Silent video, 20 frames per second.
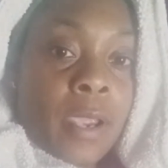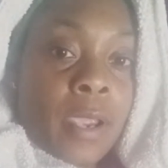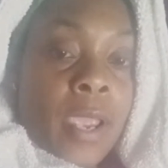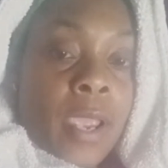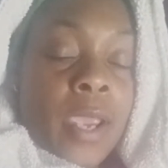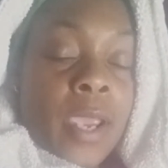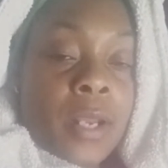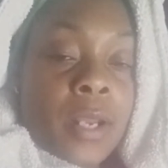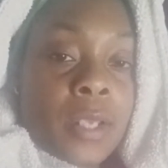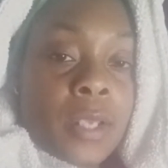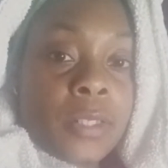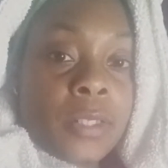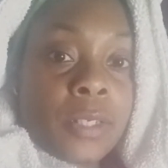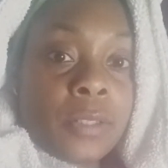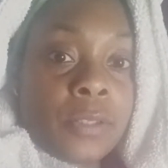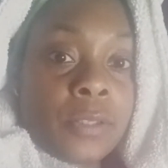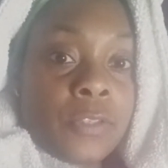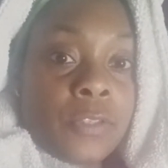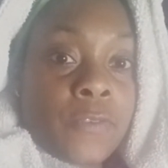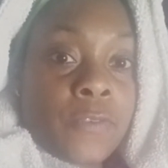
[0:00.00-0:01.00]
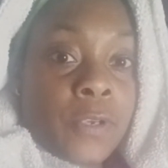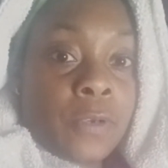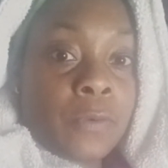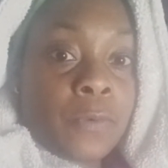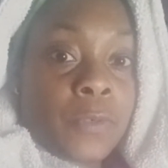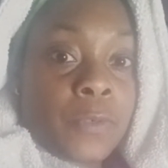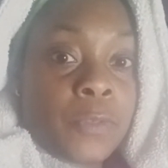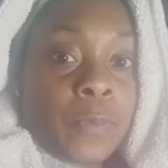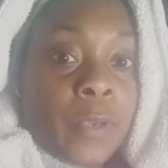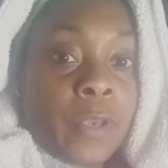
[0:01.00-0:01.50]
and I say this very
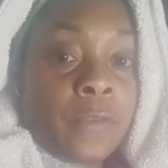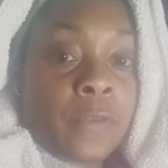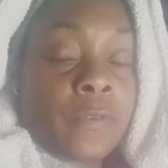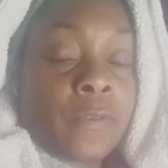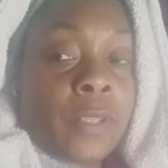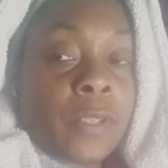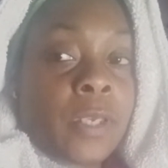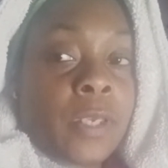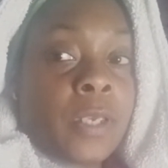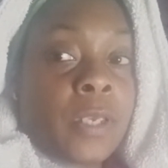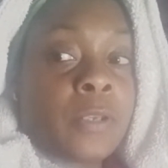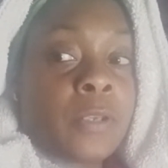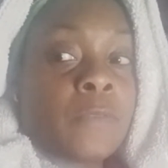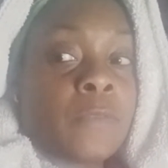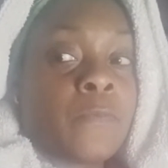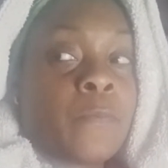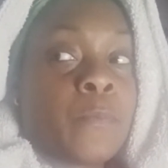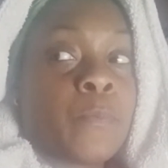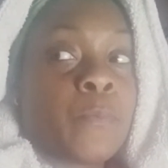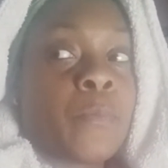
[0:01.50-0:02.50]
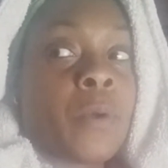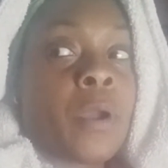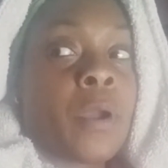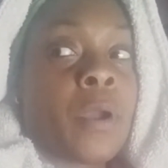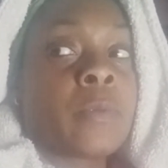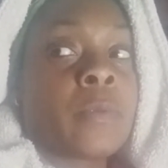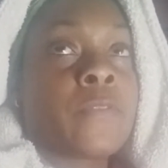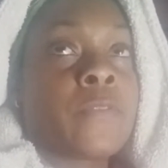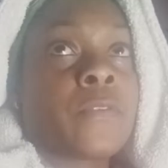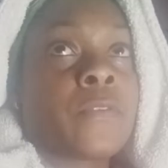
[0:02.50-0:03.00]
respectfully and probably
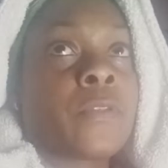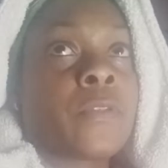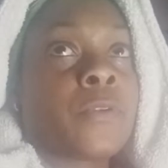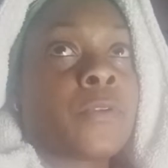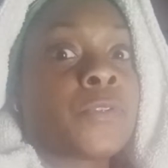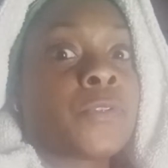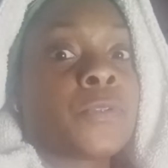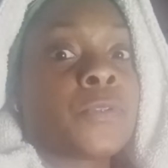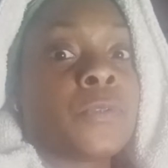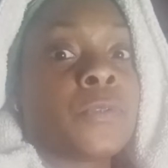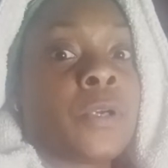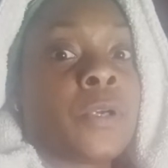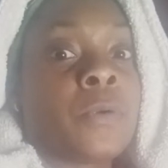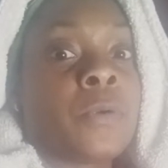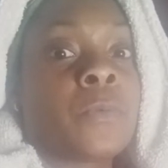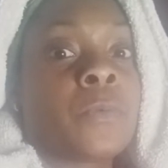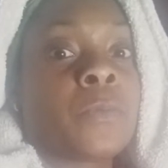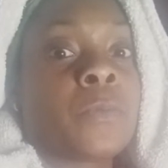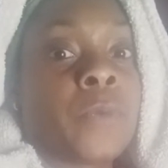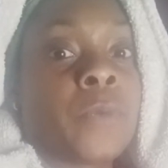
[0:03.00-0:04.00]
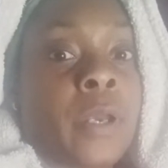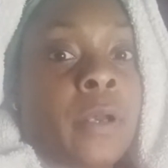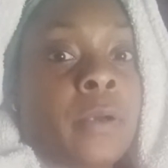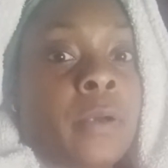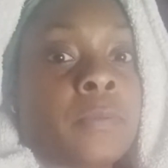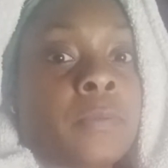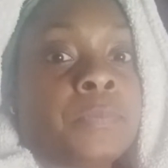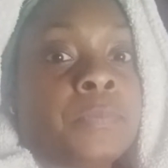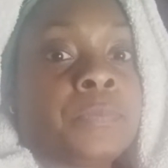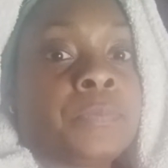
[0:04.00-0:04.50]
for those who don't know,
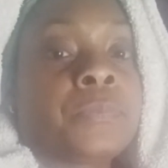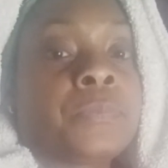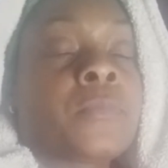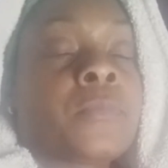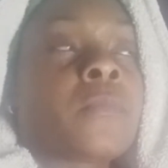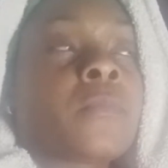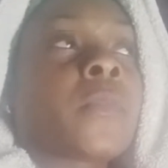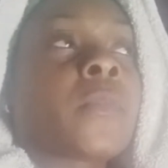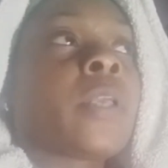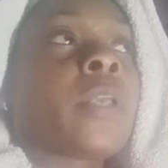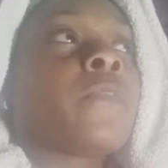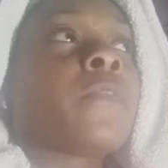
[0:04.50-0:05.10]
If the